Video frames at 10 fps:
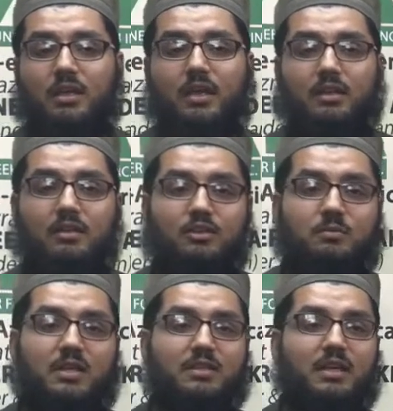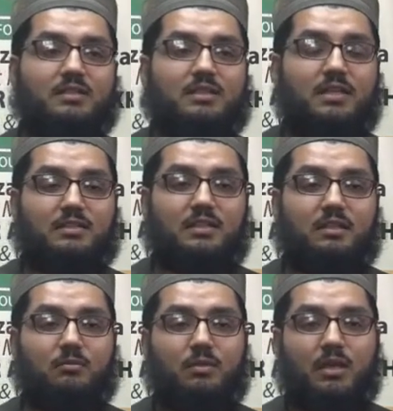And Allah subhanahu wa ta'ala has tested
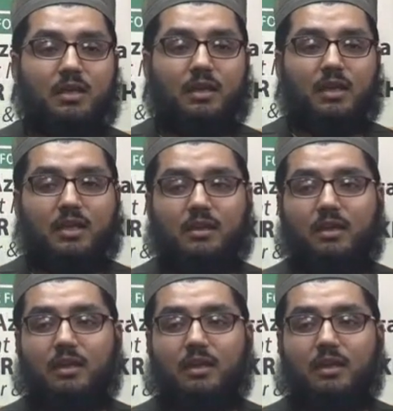him. And